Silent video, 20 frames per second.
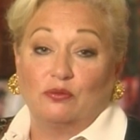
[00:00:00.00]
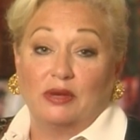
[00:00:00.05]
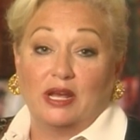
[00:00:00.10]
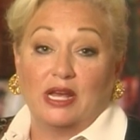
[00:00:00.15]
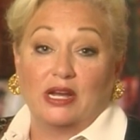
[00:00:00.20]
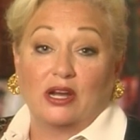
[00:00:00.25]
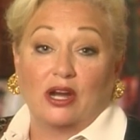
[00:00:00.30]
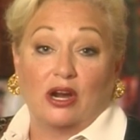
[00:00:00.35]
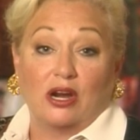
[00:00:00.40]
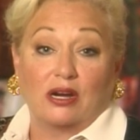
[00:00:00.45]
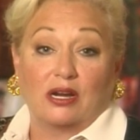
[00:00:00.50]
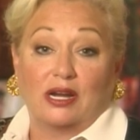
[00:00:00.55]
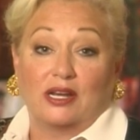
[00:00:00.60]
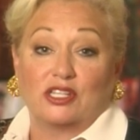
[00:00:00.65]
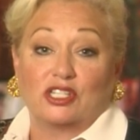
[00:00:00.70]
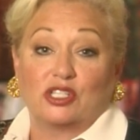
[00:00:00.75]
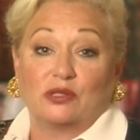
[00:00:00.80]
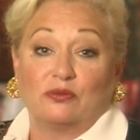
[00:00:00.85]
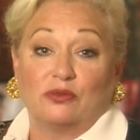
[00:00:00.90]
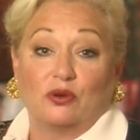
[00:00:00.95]
make our
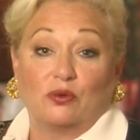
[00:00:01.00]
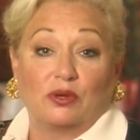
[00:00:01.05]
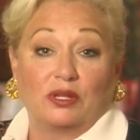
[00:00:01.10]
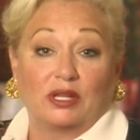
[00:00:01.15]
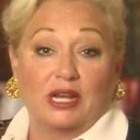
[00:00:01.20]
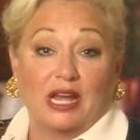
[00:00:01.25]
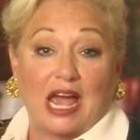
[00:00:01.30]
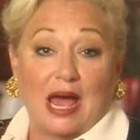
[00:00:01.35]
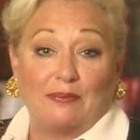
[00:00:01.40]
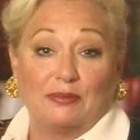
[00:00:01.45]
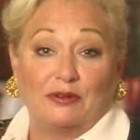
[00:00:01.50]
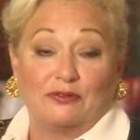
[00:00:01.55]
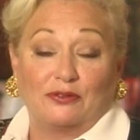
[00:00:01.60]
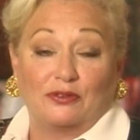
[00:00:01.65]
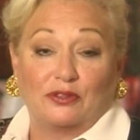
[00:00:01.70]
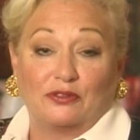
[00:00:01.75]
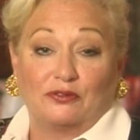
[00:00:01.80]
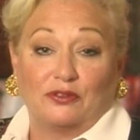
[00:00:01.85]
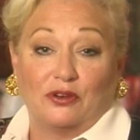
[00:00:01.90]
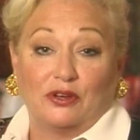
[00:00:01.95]
customer really happy for
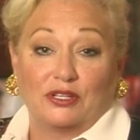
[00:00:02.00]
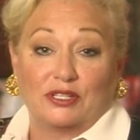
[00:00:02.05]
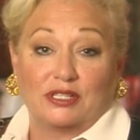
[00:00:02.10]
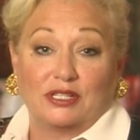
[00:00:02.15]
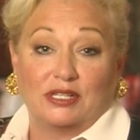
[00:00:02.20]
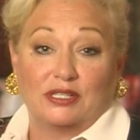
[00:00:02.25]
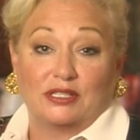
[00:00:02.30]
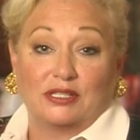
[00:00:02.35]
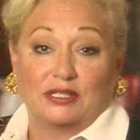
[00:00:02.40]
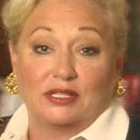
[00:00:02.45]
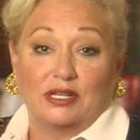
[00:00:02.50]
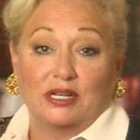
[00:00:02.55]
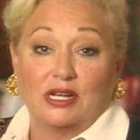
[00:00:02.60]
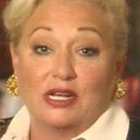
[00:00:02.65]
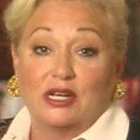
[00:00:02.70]
the fall season.